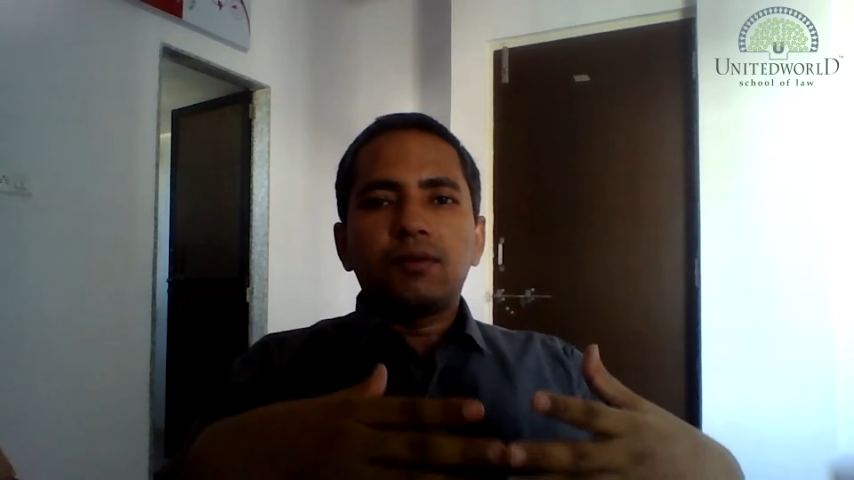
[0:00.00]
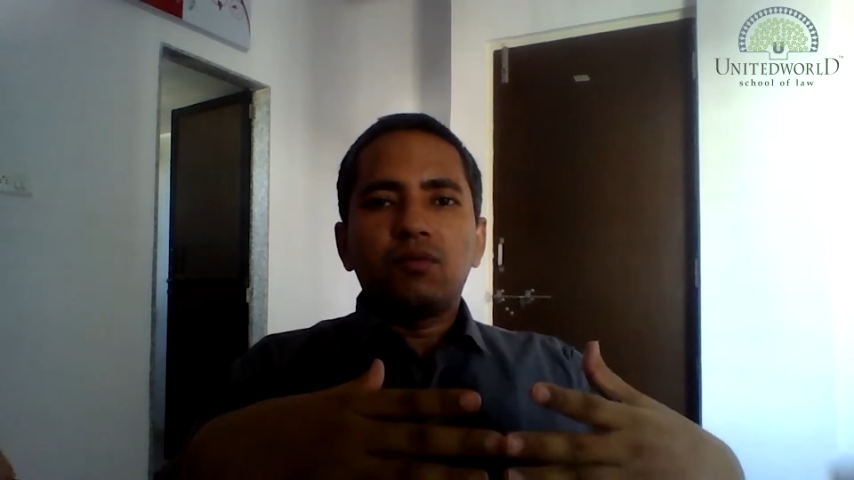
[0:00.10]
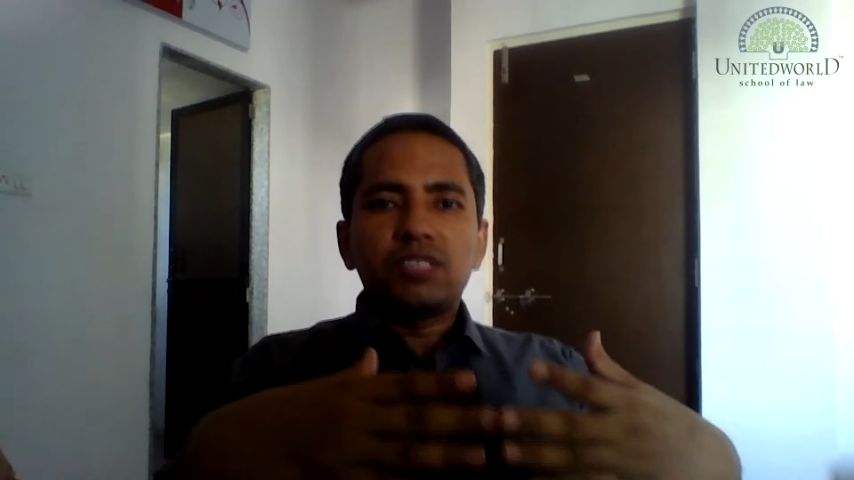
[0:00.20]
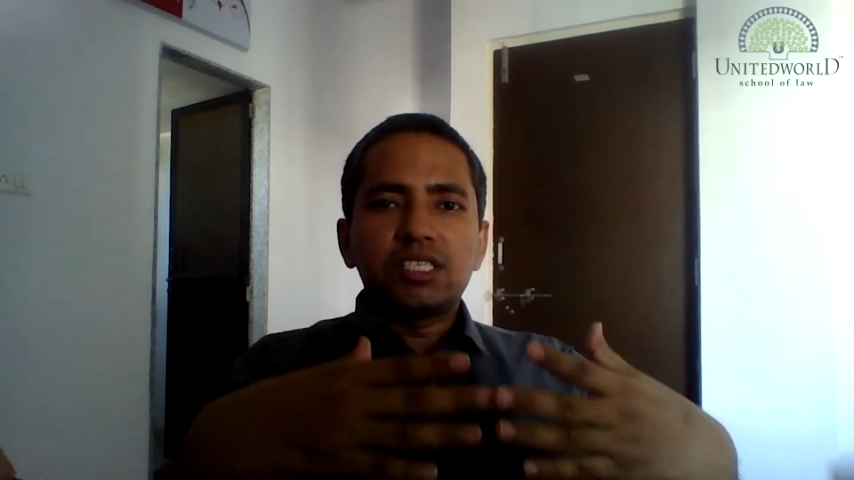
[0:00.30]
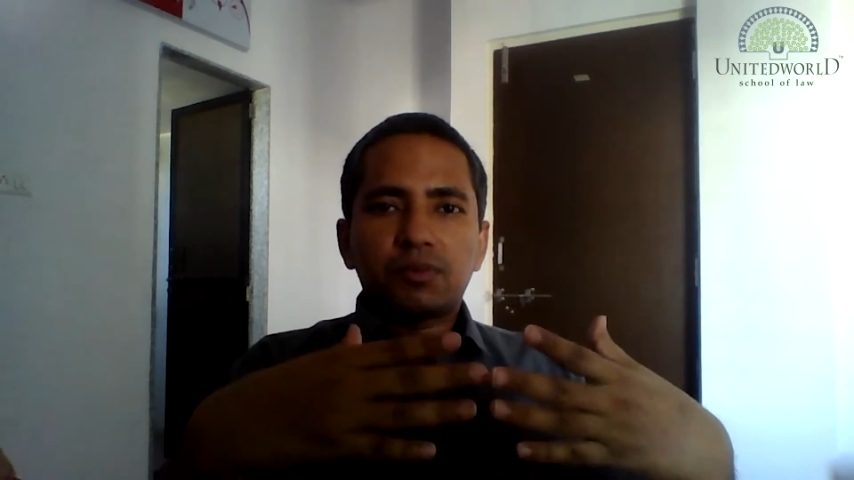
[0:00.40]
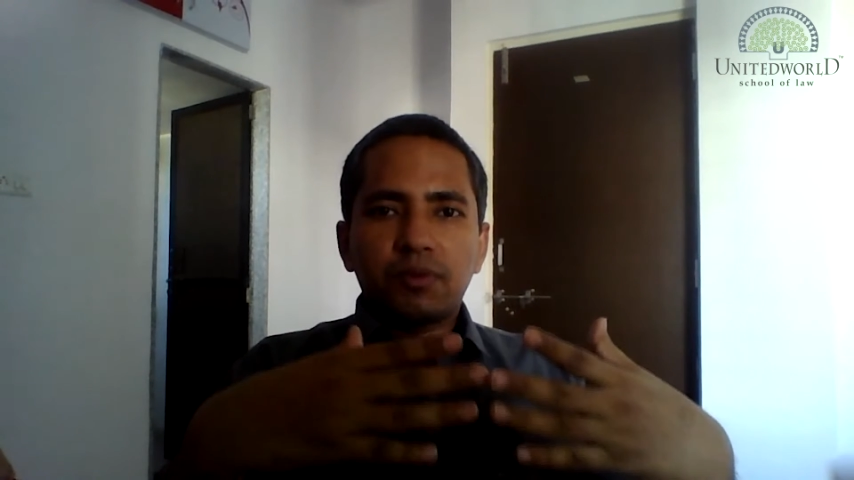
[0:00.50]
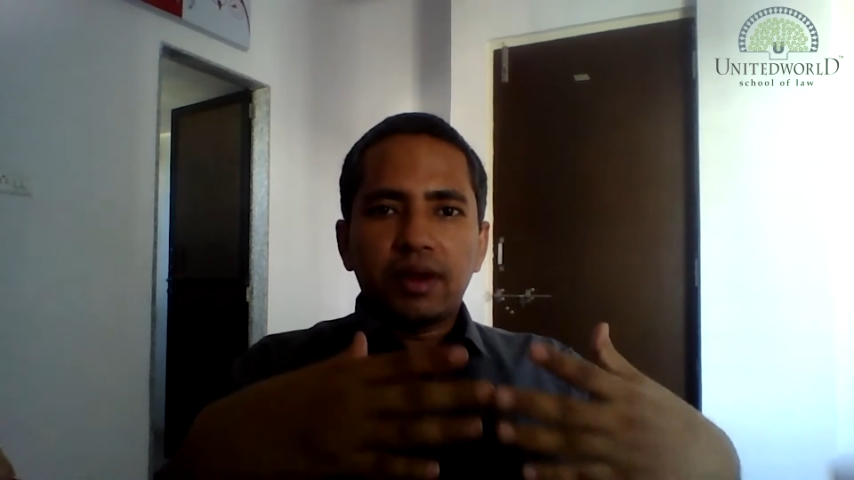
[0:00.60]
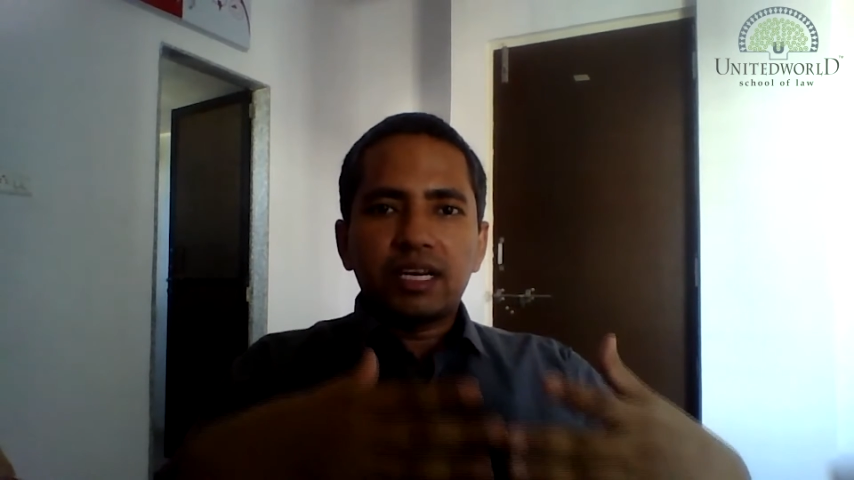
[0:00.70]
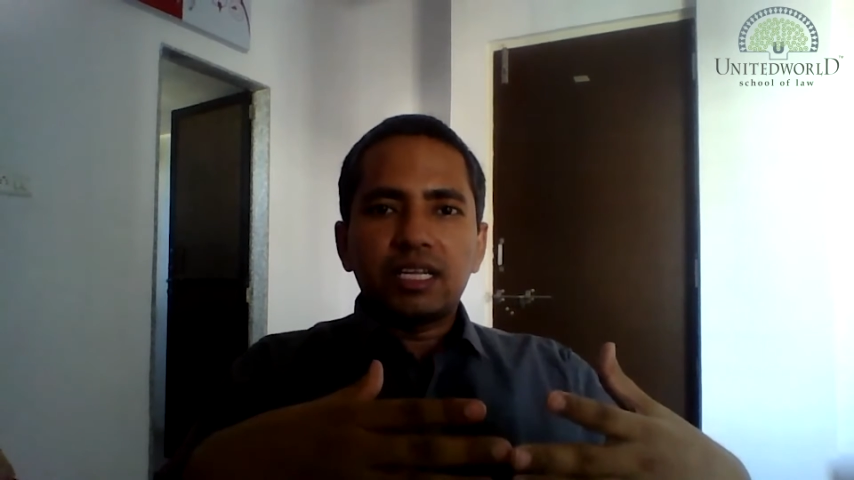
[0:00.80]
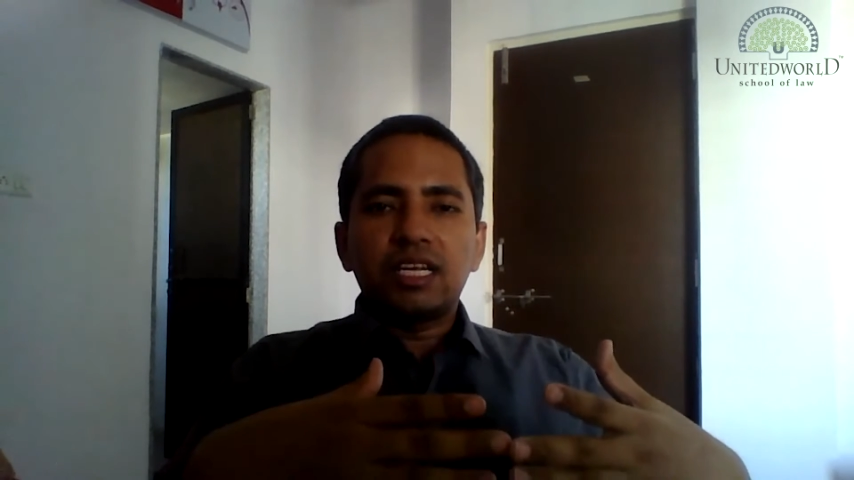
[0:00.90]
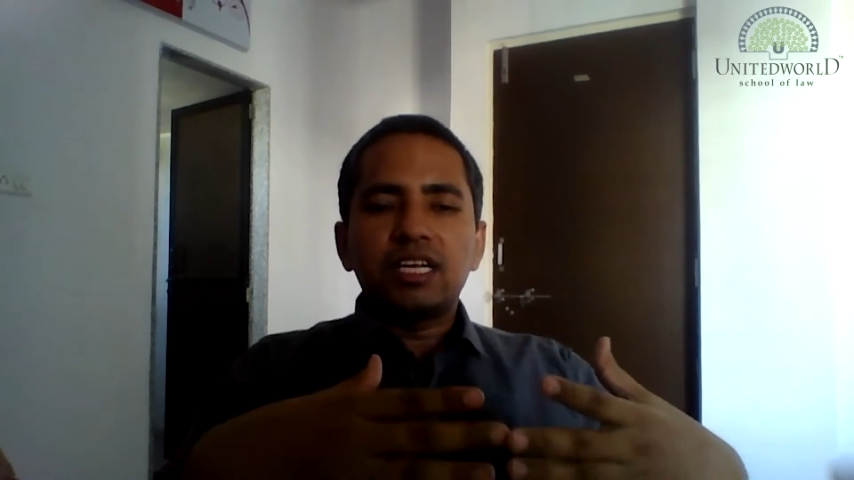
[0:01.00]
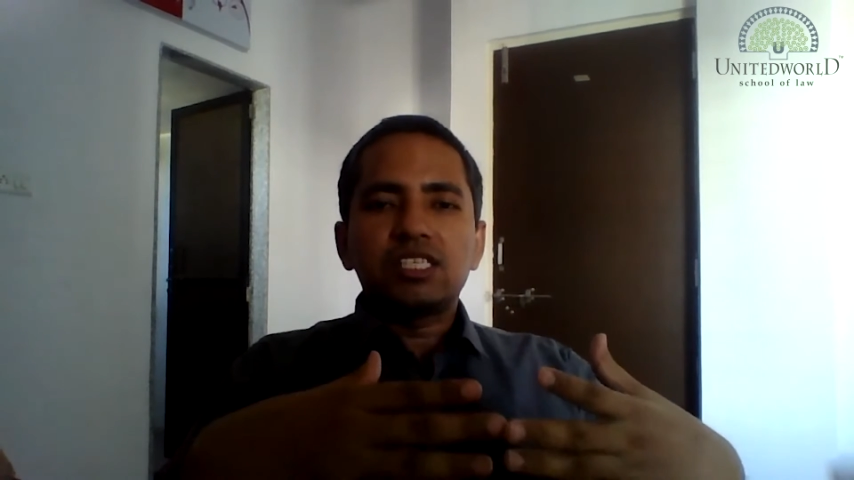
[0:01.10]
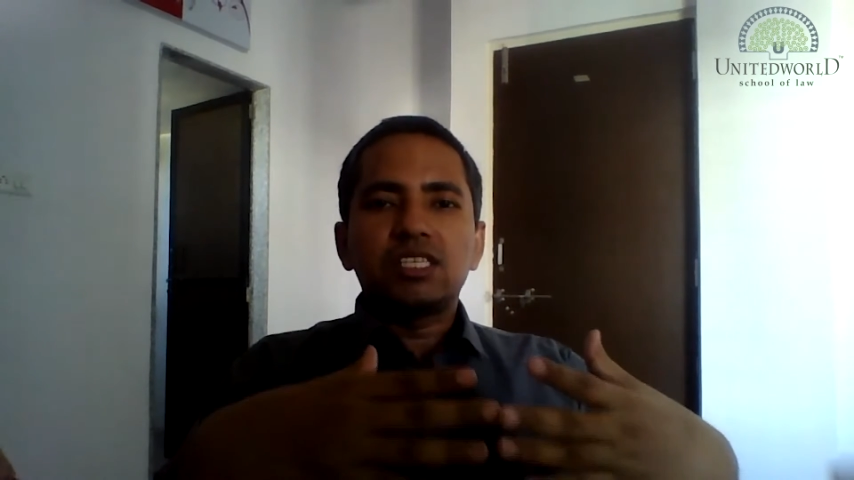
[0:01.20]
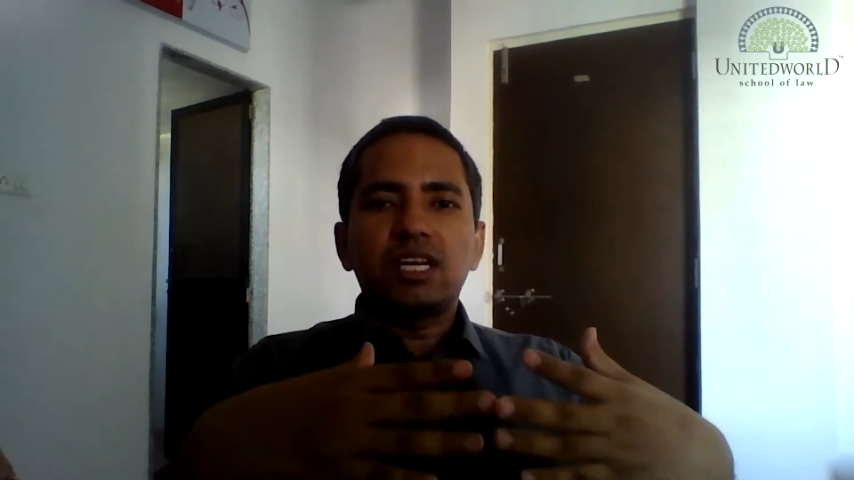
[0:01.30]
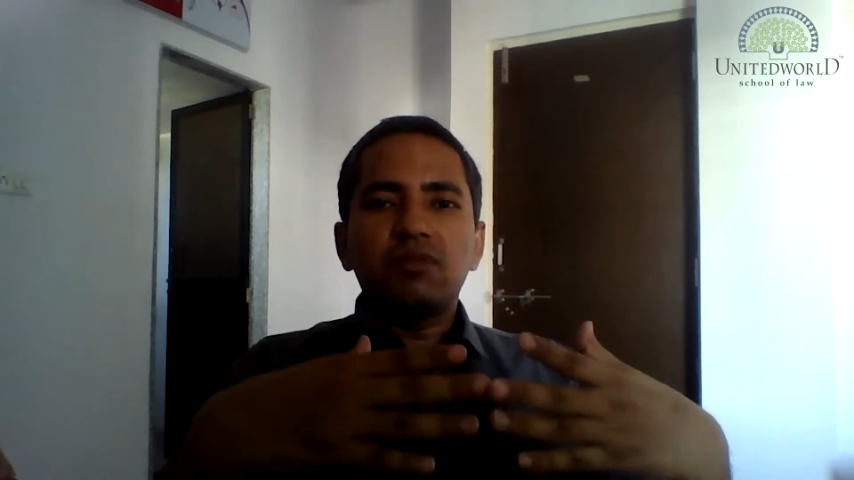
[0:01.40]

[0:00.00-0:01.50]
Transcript: which is provided in the dictionary,